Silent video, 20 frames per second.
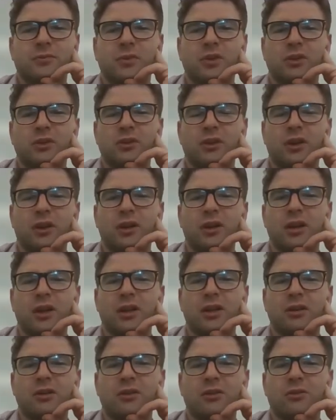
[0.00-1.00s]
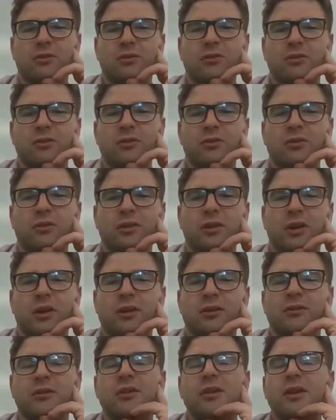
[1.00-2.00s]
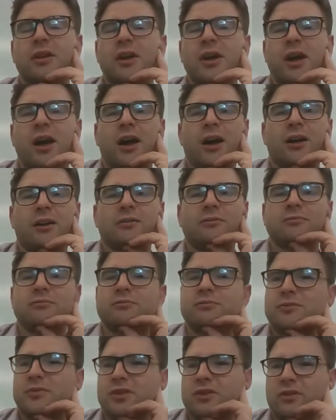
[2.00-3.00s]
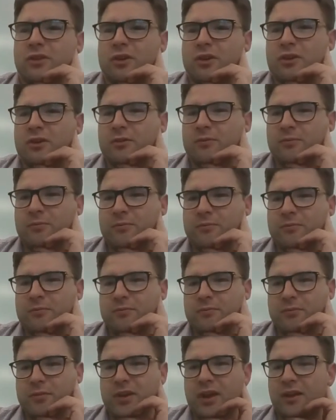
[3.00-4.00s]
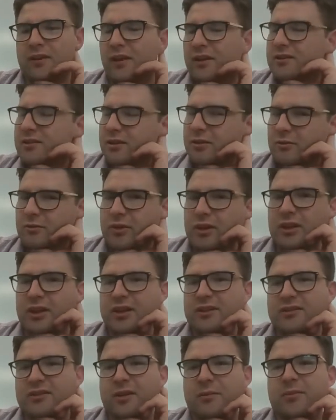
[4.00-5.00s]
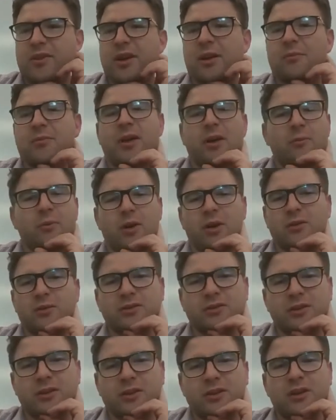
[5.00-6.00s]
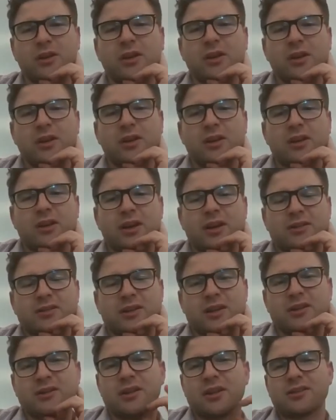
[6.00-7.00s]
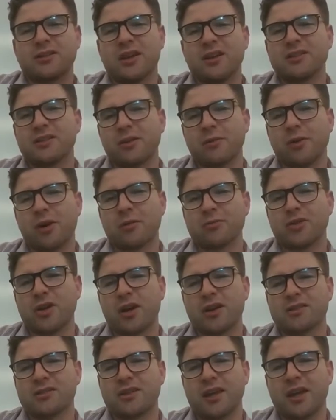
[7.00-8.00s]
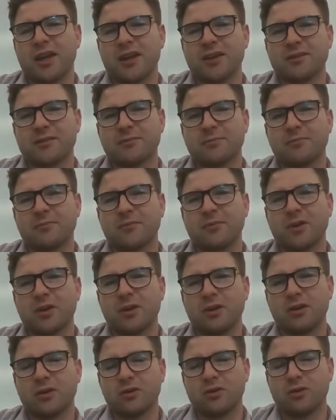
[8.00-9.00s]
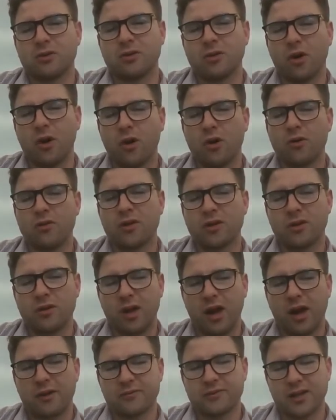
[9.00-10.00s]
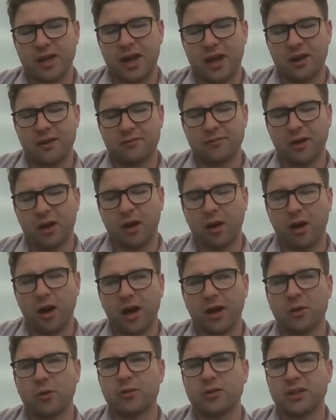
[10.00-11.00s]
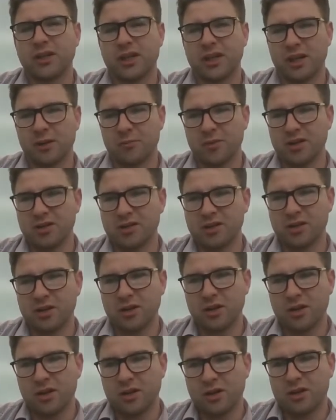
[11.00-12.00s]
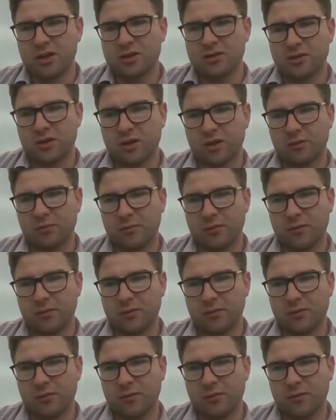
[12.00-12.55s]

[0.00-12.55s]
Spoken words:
Did I? EQU, yeah. So yeah, that didn't really sum that up that well. So essentially what I'm trying to say is, you know that you have to have a high quality image. So